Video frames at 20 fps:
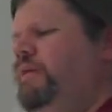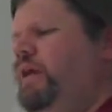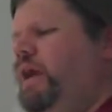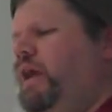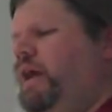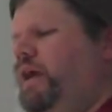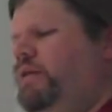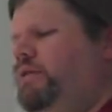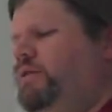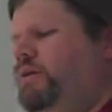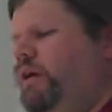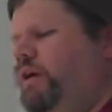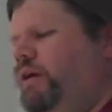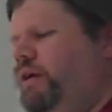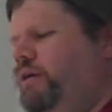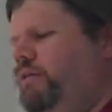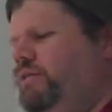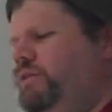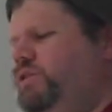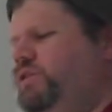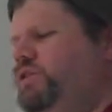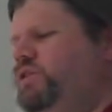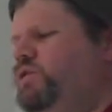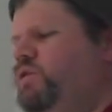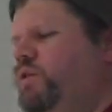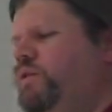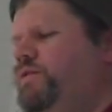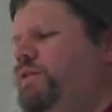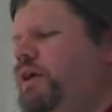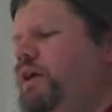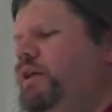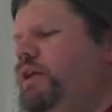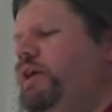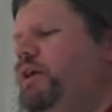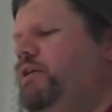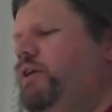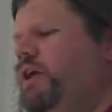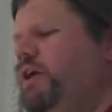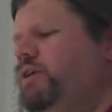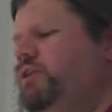And this is sort of and
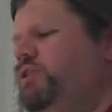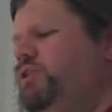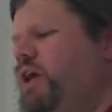here he is